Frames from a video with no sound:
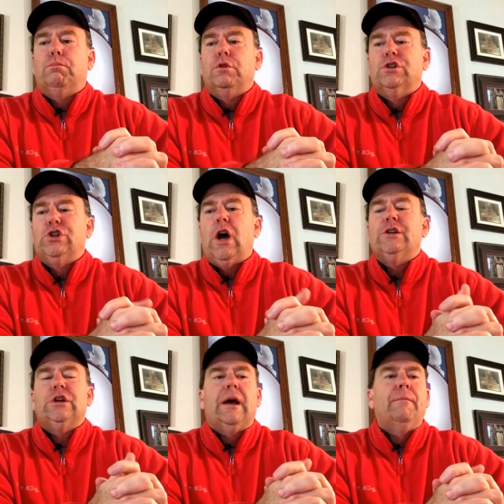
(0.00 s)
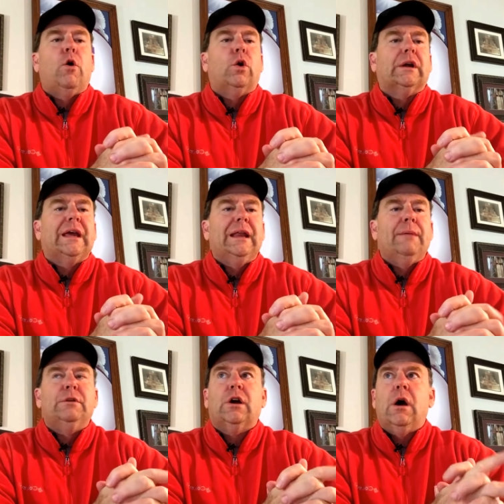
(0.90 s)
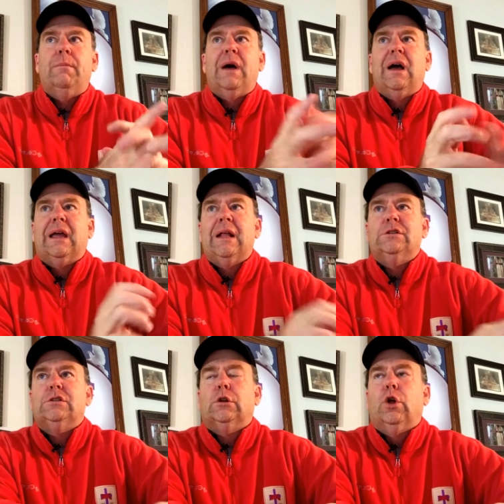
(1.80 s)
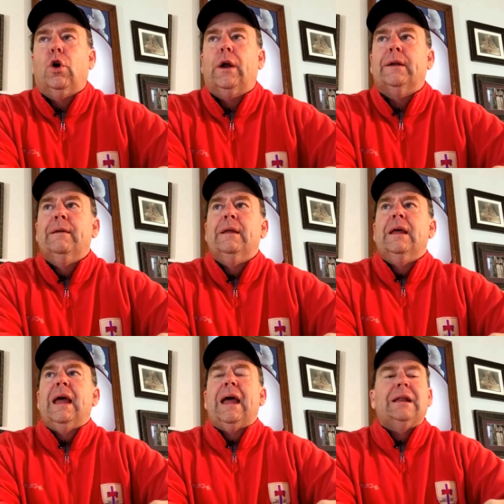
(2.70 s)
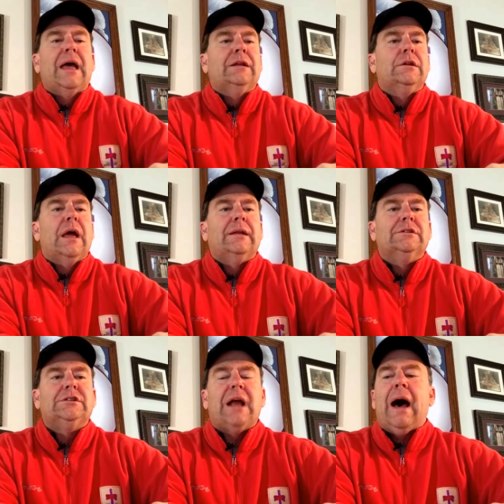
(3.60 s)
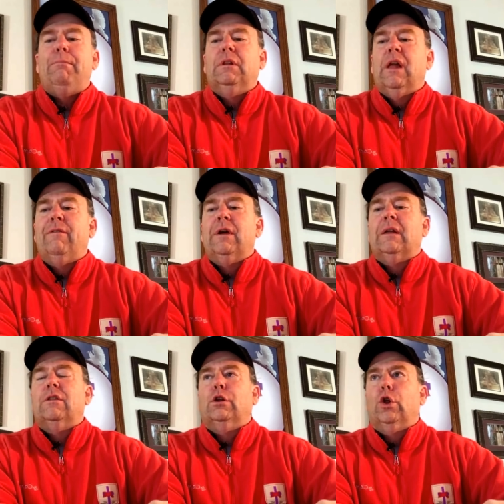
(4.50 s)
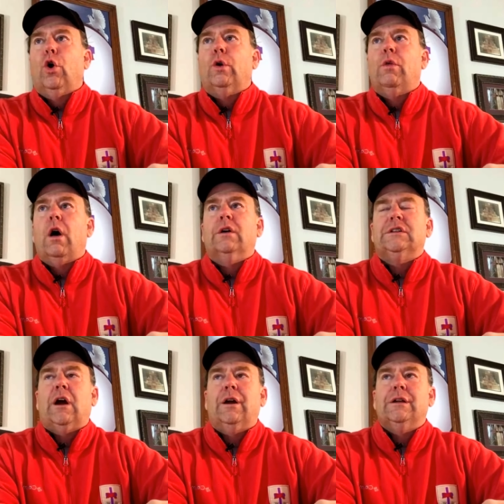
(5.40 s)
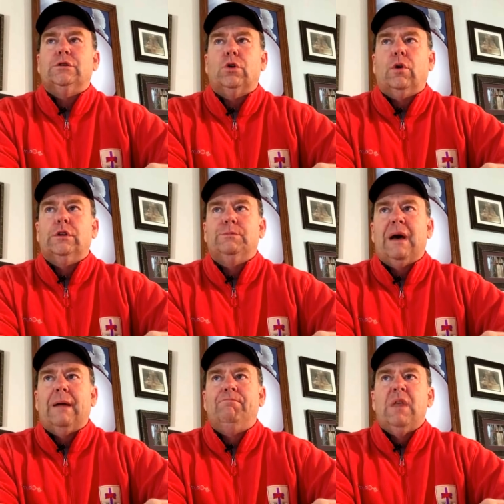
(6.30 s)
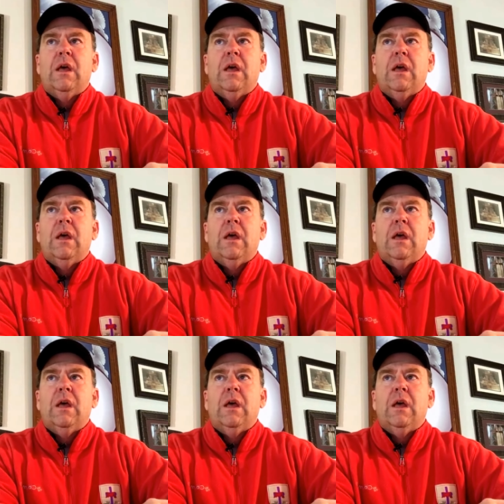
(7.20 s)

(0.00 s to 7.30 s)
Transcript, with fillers: judge him or get him to come against the Lord and, and, and stop loving the Lord with all his heart, his soul, and his mind.